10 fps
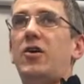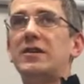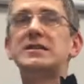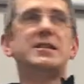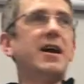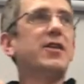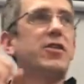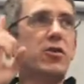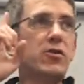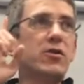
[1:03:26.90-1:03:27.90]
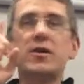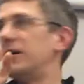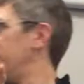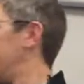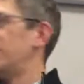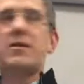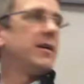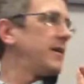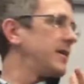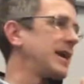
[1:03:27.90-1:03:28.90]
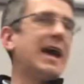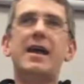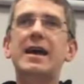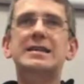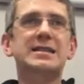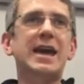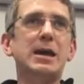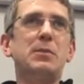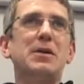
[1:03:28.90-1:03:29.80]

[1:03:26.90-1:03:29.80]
Honestly, I thought, can I escape?